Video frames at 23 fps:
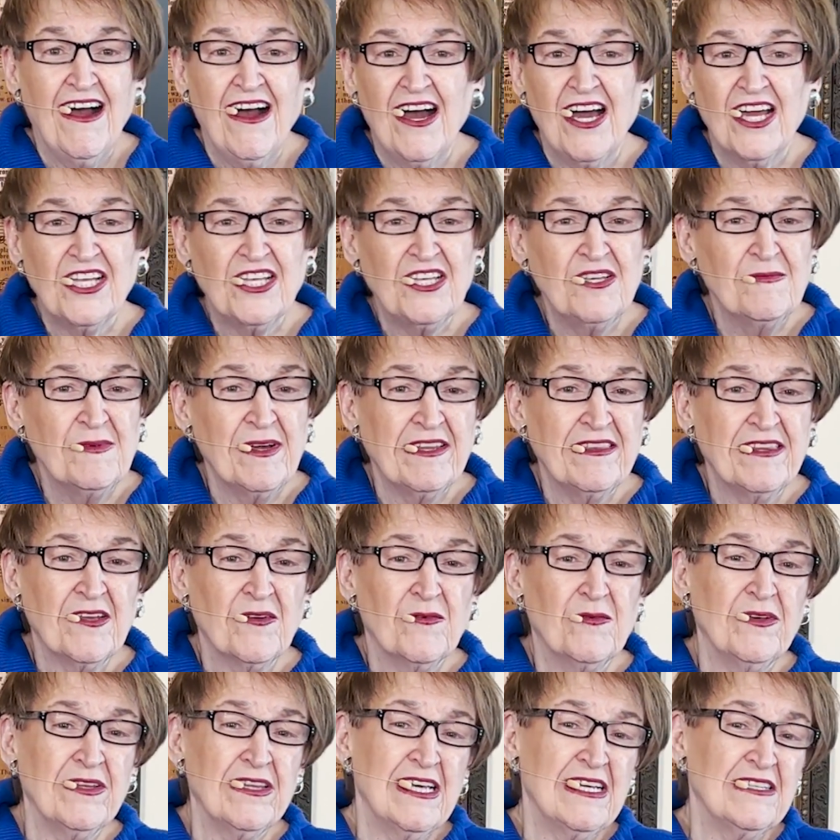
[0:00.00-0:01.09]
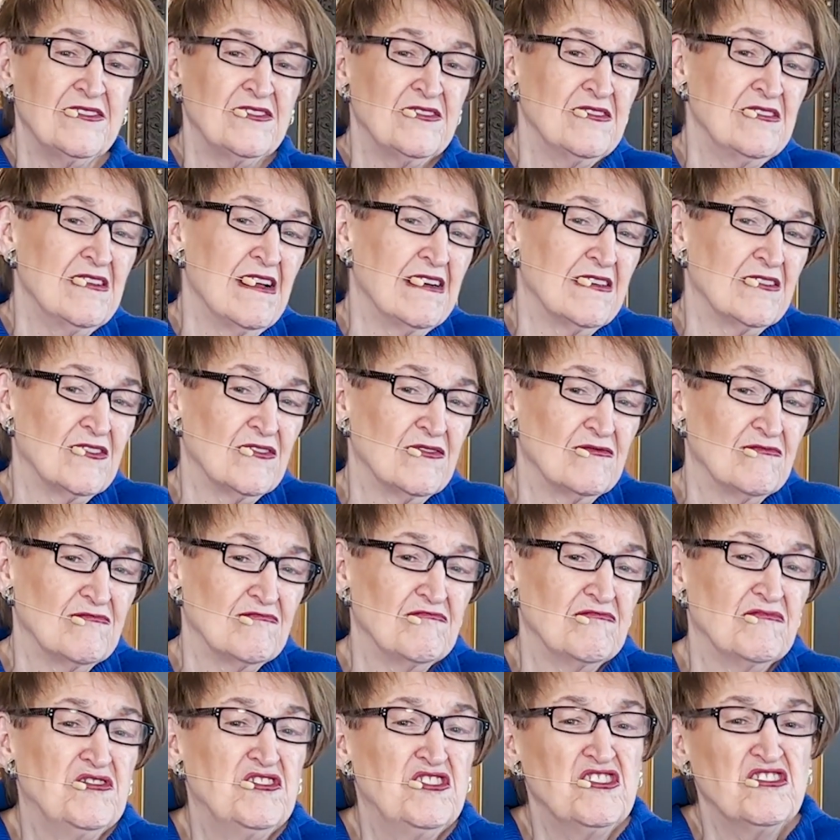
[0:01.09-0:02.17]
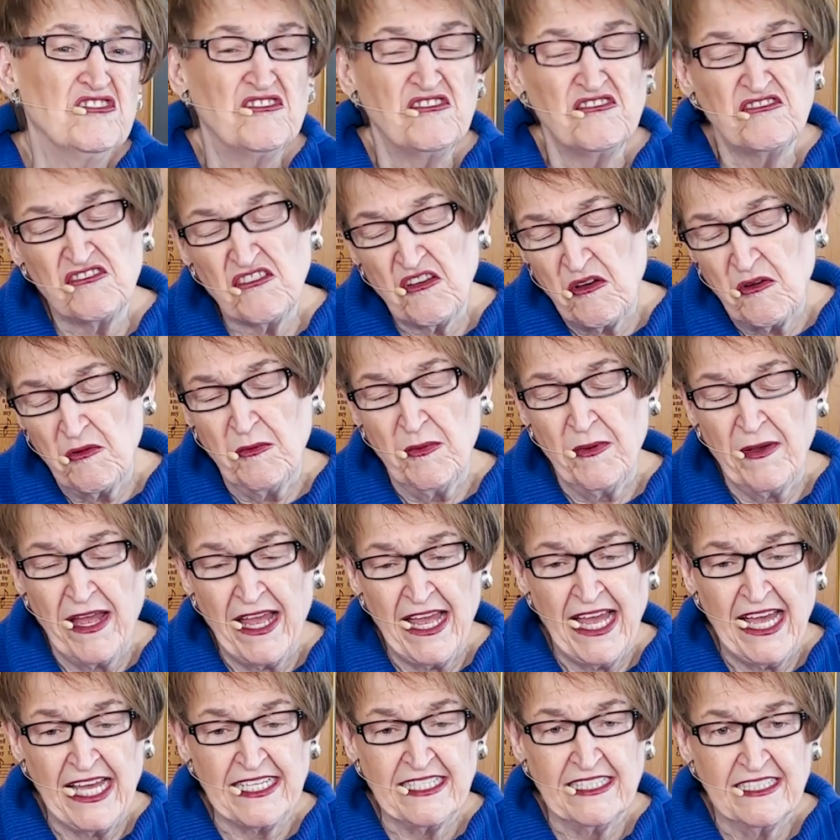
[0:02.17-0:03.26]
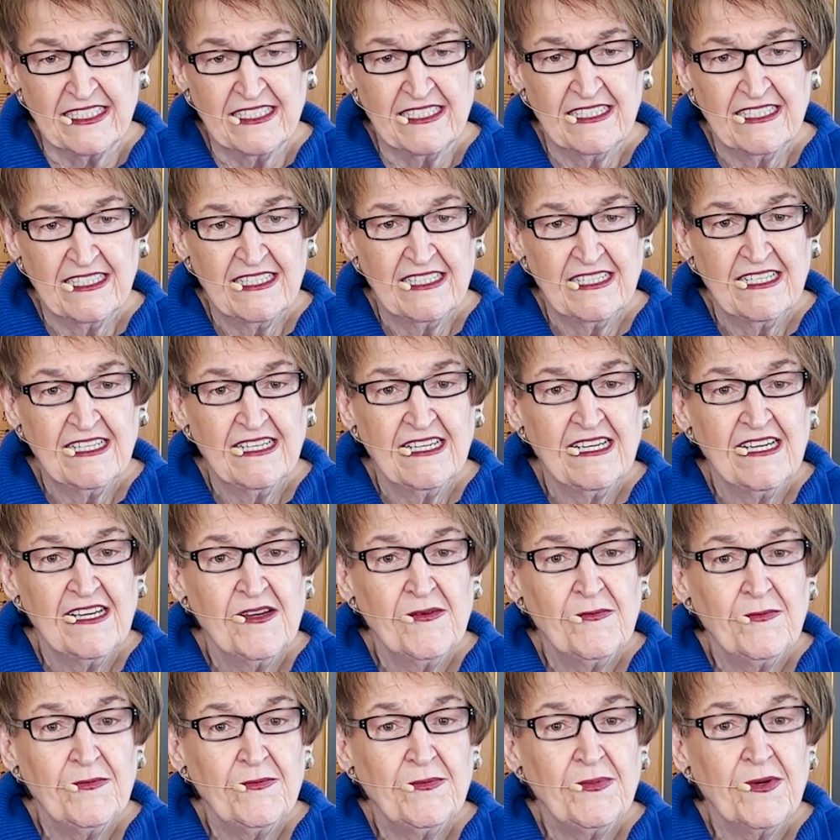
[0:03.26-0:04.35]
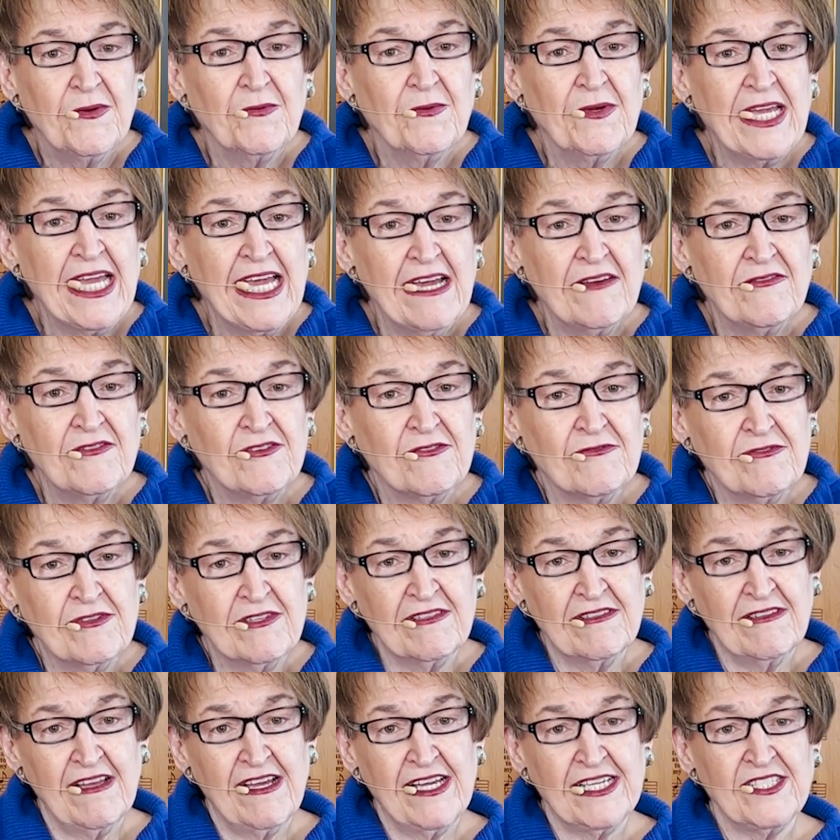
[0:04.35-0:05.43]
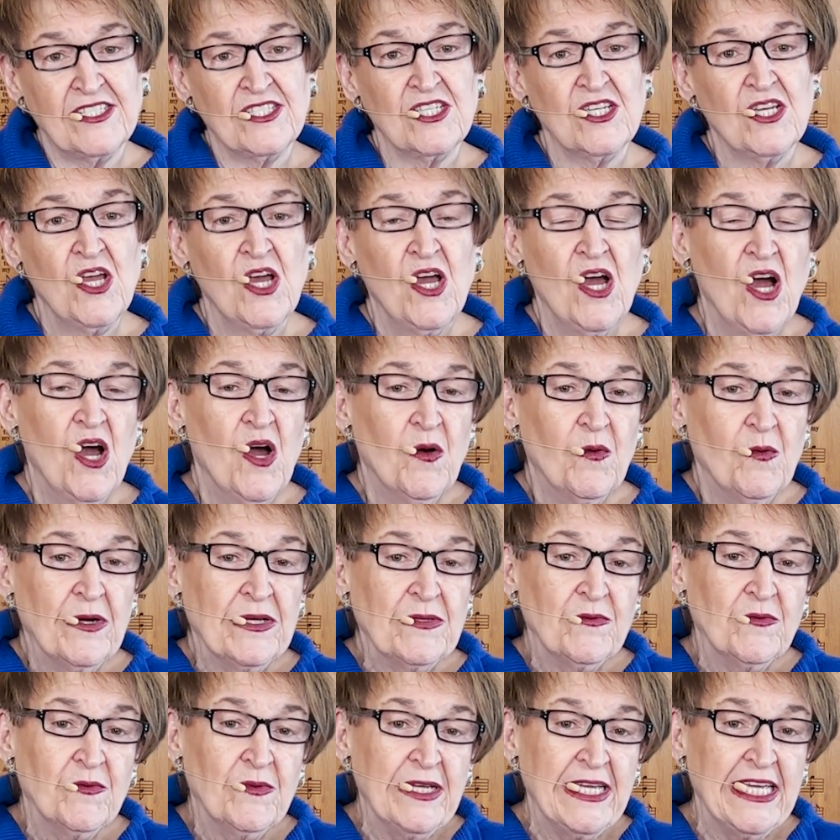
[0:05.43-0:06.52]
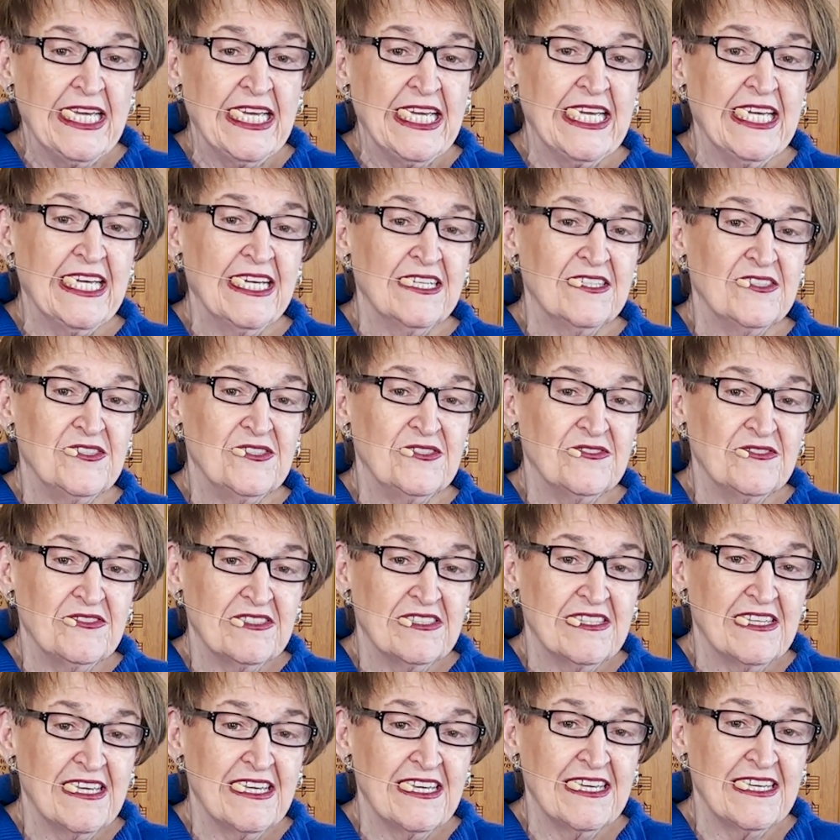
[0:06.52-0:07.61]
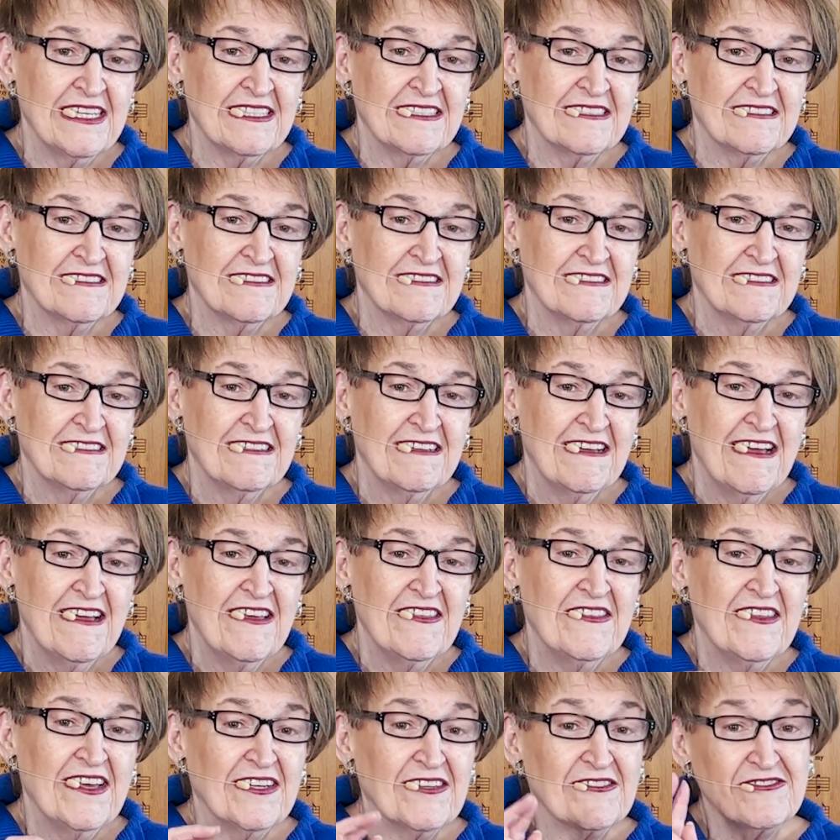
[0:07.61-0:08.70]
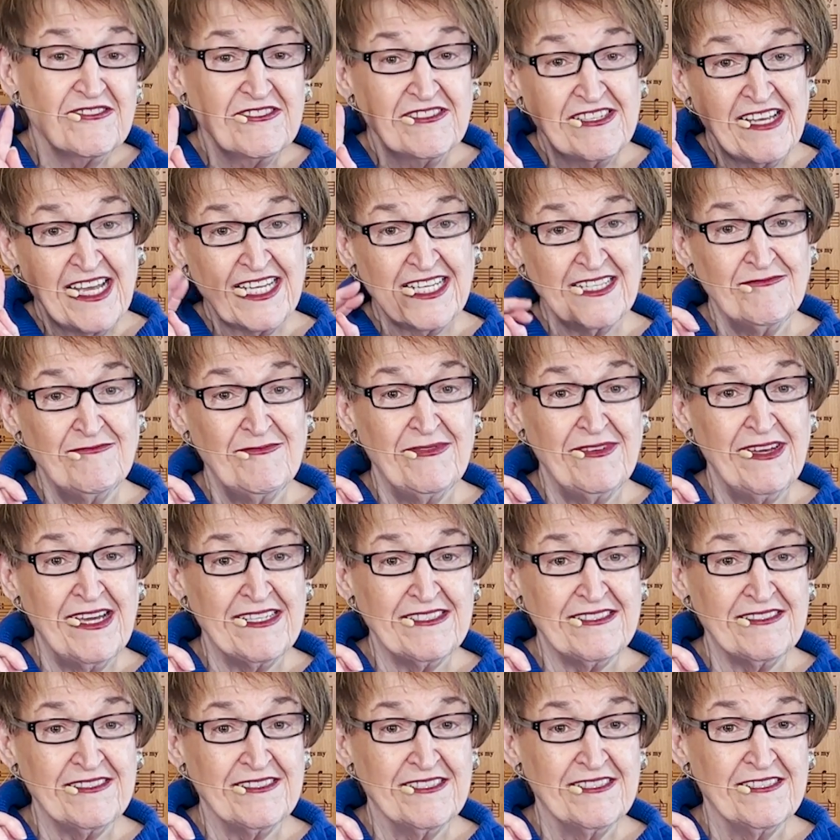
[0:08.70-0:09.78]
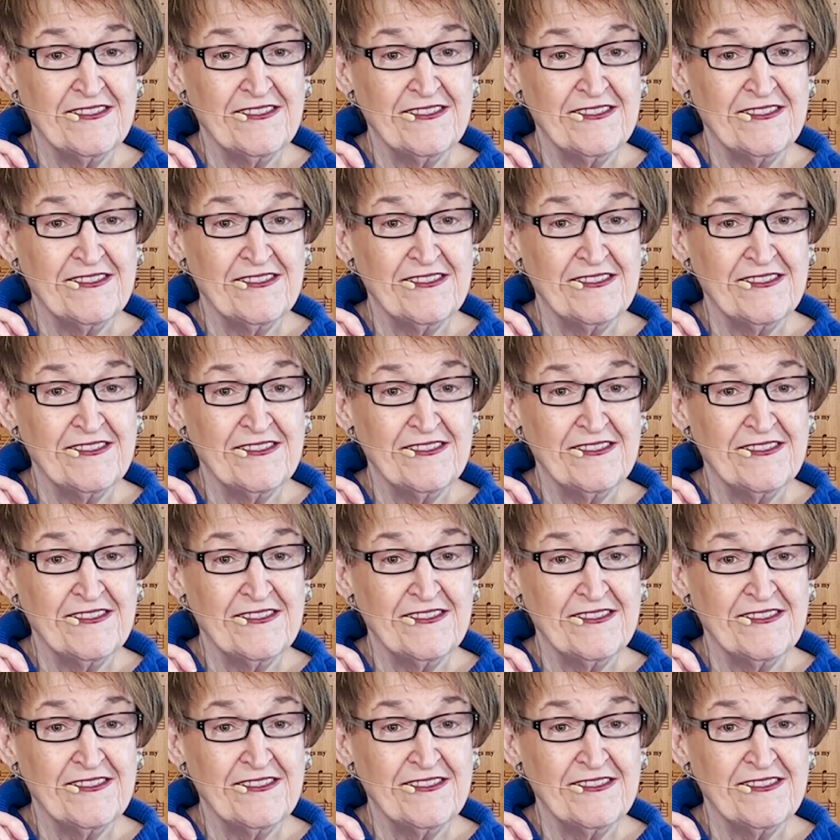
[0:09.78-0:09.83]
you might think, well, that's not so bad. But we have to realize when we do things that are second best,